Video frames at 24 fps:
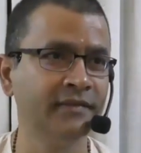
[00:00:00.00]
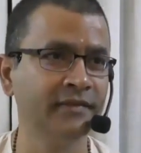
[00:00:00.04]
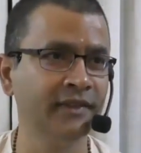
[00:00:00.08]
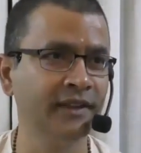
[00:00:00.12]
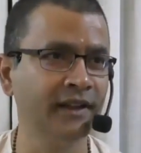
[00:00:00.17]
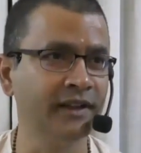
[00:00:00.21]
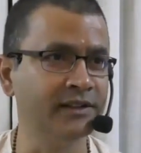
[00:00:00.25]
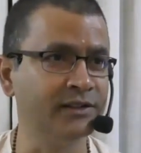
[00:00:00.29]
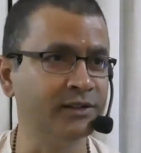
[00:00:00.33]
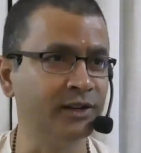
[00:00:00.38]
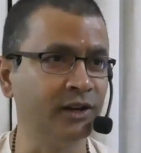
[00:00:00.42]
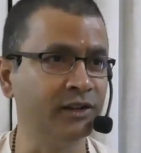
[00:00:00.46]

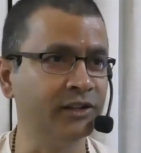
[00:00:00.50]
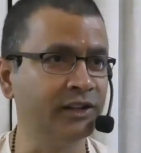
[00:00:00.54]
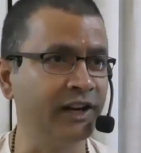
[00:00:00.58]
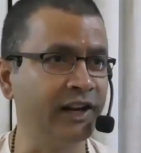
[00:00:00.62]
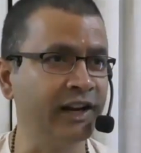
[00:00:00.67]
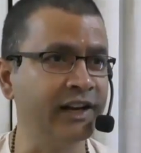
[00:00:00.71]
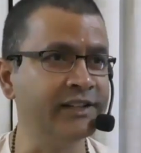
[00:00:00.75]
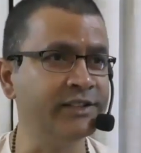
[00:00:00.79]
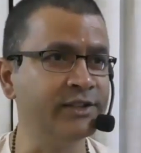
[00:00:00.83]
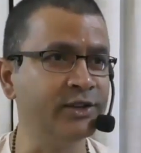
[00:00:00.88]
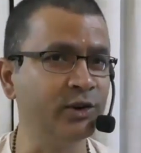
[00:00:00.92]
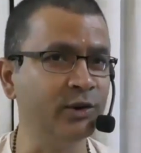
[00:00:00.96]
It's not the
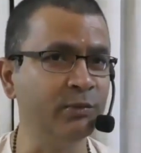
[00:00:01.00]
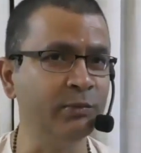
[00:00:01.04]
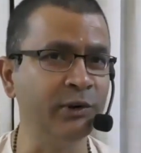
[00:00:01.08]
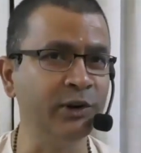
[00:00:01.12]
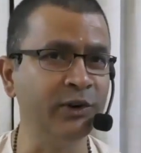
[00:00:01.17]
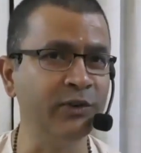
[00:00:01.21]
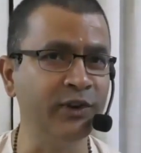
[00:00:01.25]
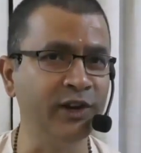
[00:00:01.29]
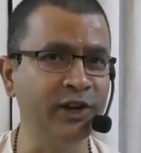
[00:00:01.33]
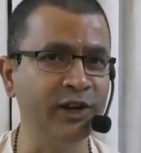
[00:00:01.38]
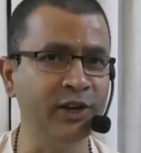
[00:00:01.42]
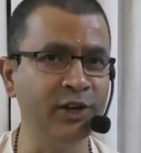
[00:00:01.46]
ratio
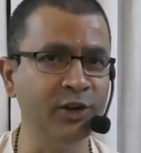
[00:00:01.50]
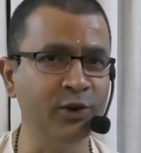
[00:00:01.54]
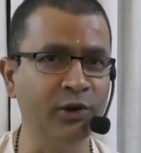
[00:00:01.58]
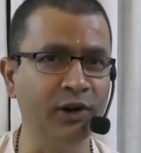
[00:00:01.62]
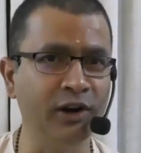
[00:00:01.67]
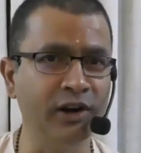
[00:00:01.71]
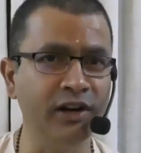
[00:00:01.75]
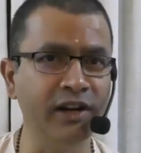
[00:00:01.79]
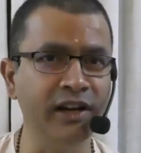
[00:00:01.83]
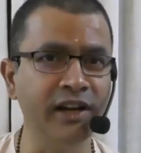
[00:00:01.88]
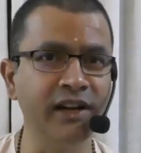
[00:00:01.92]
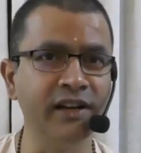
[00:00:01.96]
between your
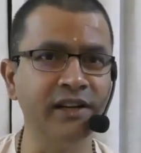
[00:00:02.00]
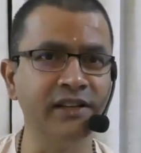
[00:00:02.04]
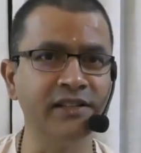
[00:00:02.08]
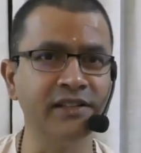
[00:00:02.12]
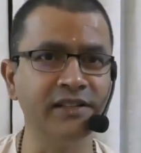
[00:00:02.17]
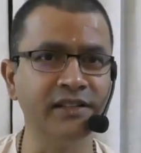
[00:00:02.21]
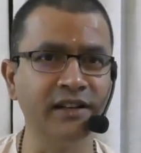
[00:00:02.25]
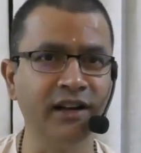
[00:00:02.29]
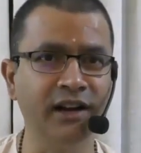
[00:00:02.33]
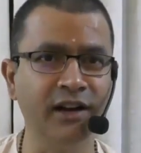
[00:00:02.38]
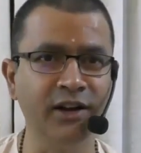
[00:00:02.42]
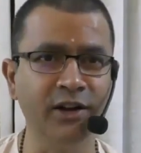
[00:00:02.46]

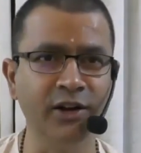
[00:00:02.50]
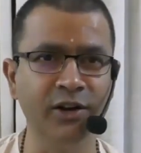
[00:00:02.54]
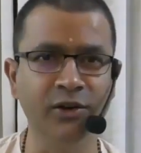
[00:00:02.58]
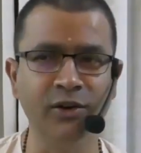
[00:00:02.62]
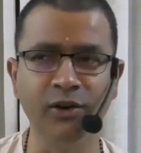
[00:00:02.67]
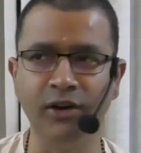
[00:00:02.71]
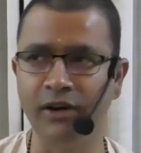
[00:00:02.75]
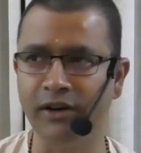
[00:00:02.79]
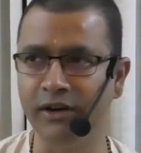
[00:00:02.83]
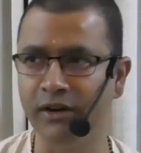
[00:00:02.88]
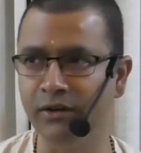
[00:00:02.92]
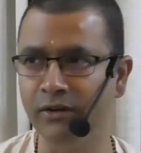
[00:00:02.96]
needs and
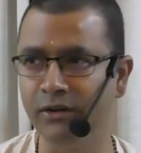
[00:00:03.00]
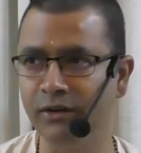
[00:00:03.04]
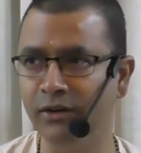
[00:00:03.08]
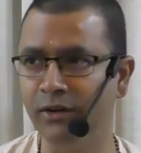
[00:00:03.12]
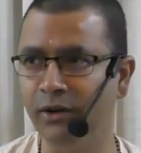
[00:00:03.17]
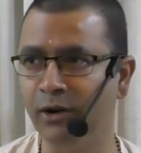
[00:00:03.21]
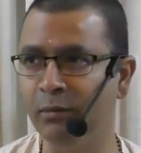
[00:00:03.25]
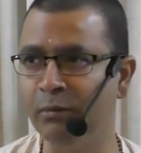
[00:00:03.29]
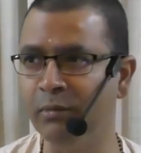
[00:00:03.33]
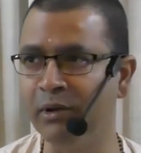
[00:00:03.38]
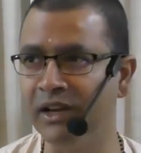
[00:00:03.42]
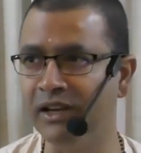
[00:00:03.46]
your
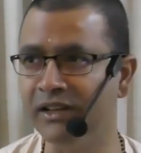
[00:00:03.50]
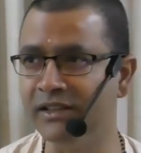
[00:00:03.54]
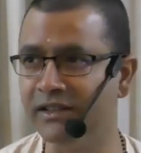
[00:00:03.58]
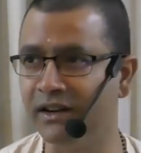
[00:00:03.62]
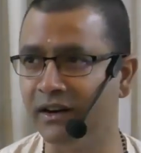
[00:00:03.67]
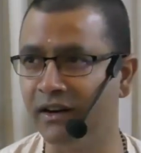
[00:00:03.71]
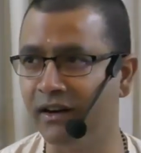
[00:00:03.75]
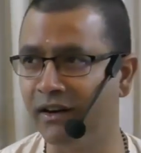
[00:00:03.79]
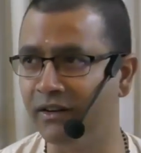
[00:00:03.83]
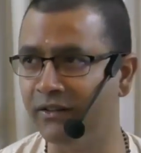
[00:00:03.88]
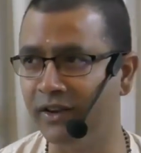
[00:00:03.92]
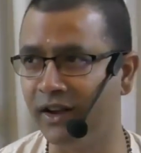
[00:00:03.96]
means
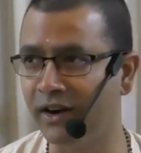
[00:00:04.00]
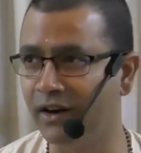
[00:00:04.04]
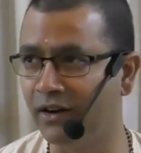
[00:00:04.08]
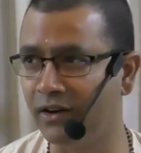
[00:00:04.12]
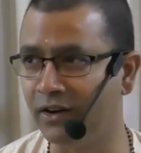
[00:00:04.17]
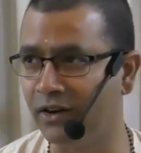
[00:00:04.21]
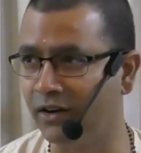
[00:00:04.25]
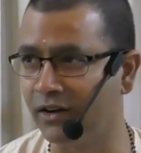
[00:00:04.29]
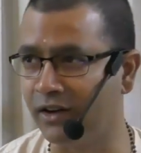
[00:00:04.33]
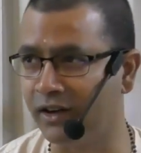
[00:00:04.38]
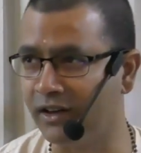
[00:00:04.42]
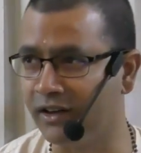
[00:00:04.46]
and all. We are not
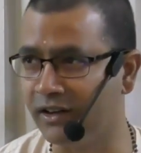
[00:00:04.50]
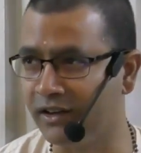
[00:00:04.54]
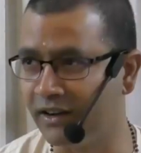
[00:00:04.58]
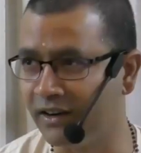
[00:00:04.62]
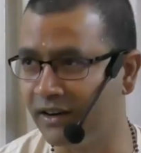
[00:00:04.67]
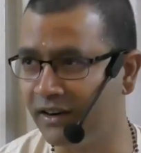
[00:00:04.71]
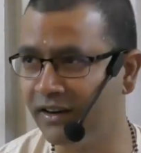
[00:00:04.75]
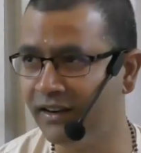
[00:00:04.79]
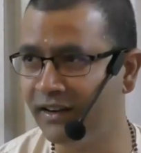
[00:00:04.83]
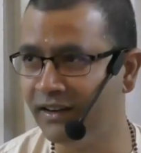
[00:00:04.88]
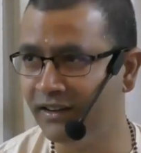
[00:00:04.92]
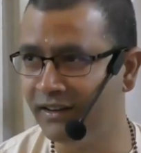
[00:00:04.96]
talking
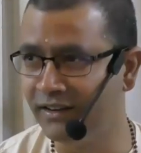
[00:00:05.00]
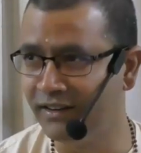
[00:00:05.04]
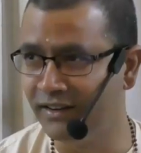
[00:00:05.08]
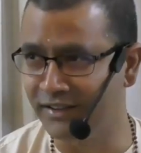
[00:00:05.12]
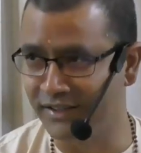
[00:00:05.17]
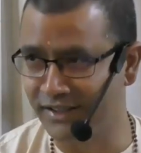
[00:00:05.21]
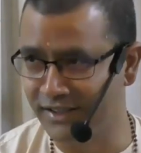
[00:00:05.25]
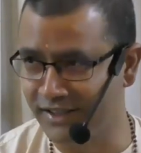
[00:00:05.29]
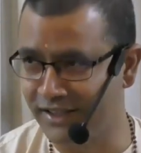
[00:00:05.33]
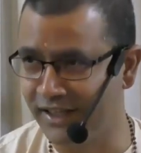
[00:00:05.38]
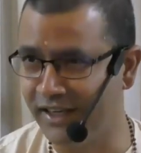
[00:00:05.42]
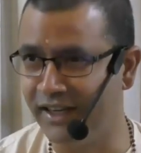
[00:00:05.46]
here.
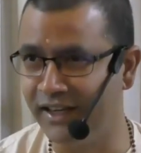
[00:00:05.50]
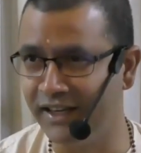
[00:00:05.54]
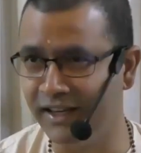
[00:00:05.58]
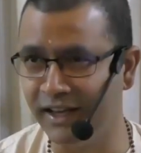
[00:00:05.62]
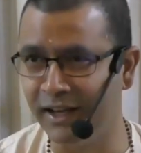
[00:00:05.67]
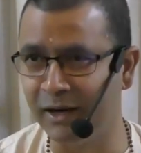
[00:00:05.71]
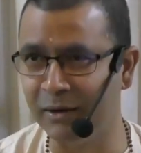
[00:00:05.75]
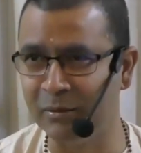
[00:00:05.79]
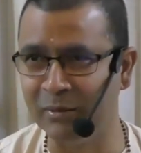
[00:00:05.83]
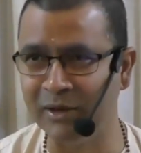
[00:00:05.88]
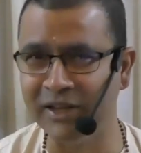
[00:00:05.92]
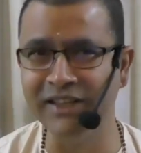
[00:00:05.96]
See
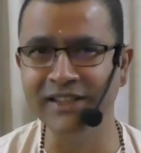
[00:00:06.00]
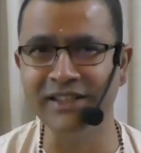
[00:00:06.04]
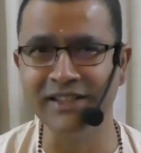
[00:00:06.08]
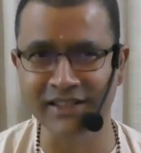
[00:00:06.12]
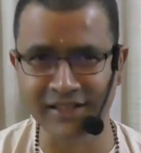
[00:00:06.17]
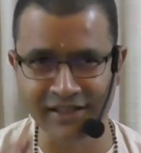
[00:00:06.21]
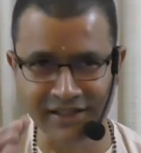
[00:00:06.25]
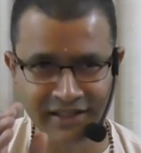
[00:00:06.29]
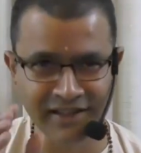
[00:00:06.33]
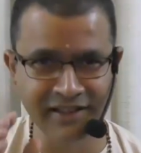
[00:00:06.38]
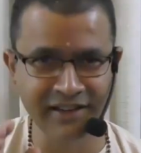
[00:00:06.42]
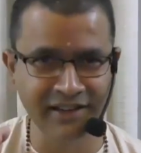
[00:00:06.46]
here
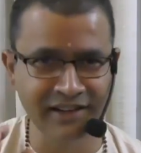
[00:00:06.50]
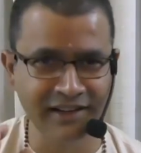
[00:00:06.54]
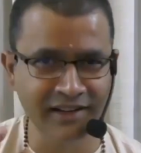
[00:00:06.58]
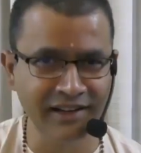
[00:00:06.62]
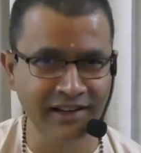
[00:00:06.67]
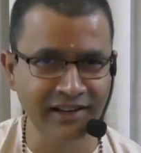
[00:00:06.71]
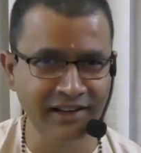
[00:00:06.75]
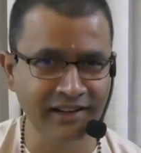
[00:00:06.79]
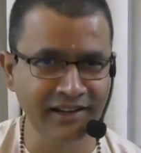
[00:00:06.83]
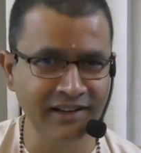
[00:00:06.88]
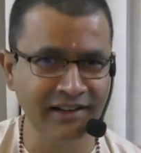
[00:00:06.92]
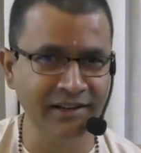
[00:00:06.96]
means
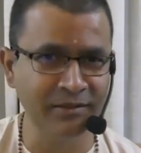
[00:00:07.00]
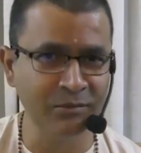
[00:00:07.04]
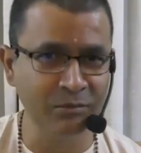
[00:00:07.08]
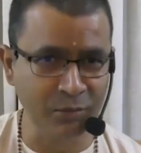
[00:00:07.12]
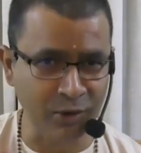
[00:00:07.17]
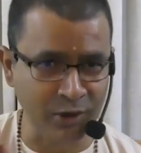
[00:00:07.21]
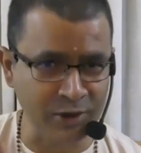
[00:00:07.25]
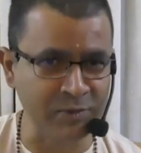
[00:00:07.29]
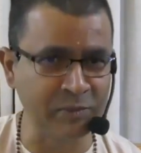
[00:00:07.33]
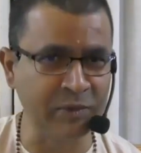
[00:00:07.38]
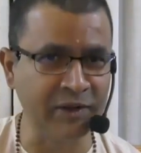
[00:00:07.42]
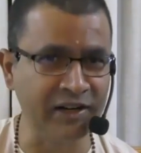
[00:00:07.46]

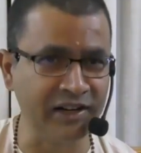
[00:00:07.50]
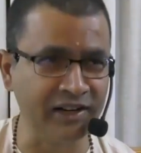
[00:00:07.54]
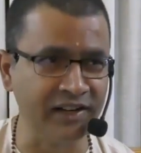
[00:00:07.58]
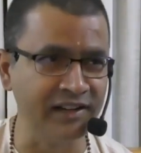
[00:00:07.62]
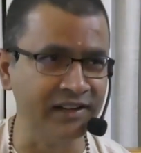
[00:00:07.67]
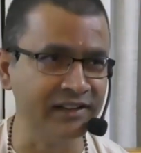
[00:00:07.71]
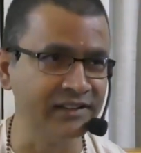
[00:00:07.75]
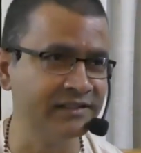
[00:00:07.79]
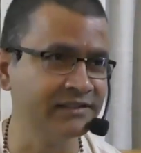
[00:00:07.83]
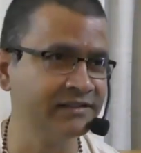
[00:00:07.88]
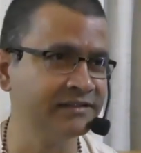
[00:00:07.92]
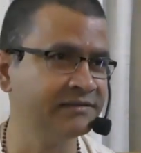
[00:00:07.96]
prosperity,
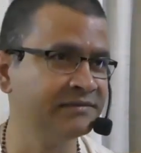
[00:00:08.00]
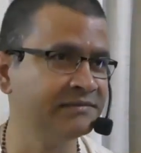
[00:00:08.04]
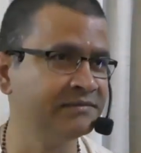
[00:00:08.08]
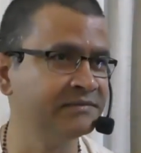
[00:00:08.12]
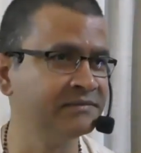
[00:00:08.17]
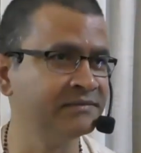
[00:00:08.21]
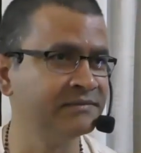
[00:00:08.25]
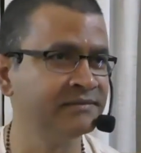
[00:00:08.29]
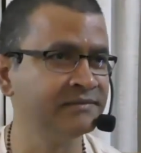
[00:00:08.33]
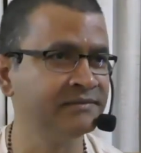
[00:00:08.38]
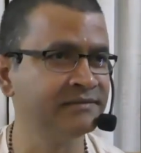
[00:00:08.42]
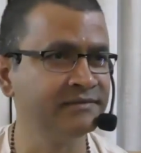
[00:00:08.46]

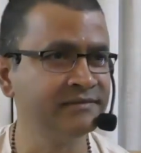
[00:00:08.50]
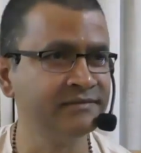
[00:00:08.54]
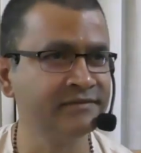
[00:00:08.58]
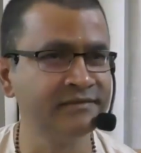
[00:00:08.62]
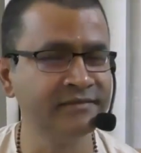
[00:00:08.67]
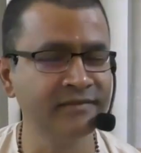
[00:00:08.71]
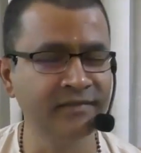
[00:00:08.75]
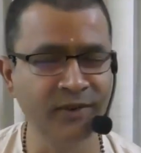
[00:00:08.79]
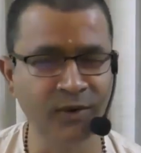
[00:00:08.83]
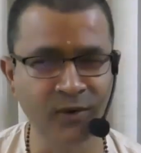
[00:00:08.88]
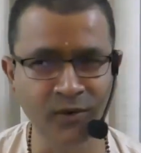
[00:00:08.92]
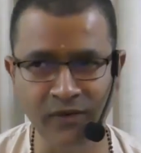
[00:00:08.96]

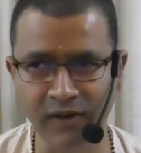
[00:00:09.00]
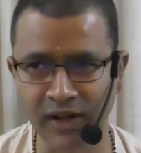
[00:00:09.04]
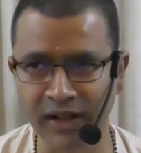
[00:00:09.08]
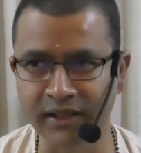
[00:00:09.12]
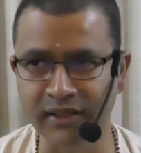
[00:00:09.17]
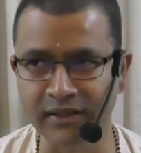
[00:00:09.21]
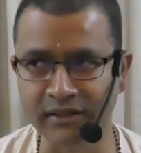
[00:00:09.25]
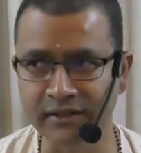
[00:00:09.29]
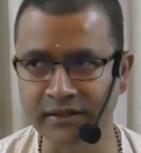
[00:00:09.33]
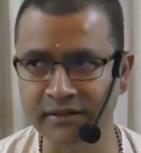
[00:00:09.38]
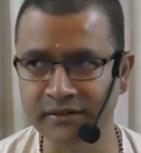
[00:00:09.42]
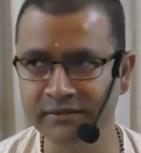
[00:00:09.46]

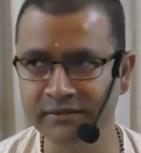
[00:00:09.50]
wealth.